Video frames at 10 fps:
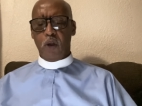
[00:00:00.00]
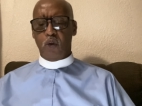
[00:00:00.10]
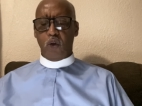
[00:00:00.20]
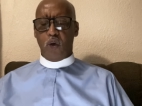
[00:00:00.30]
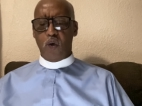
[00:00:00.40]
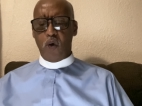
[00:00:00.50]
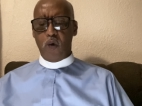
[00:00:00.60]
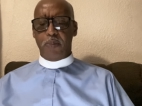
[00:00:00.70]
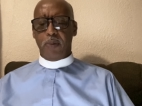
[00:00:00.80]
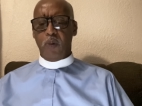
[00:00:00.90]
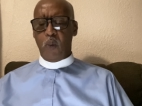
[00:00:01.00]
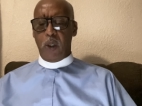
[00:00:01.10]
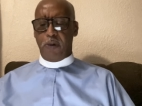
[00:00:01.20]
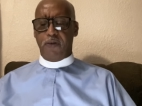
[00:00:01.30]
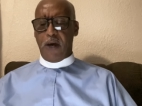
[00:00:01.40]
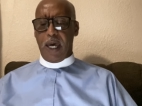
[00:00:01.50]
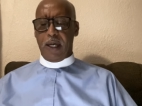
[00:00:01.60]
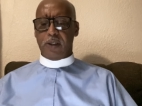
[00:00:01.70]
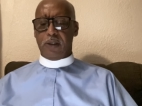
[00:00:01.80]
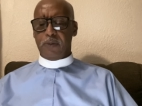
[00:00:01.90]
to the hope we
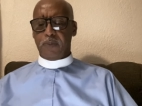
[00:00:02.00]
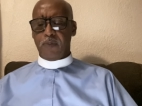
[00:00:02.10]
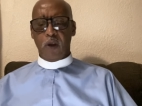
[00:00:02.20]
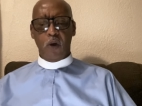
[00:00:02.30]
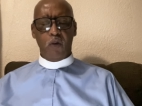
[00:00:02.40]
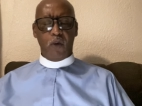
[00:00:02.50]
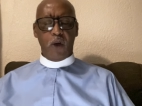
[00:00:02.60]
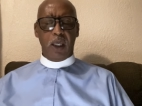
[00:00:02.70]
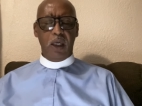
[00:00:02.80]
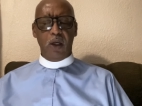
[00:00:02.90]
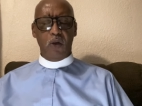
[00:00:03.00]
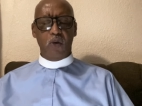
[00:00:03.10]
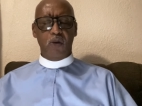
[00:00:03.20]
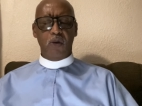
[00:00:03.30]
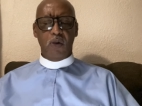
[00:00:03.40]
profess, for he who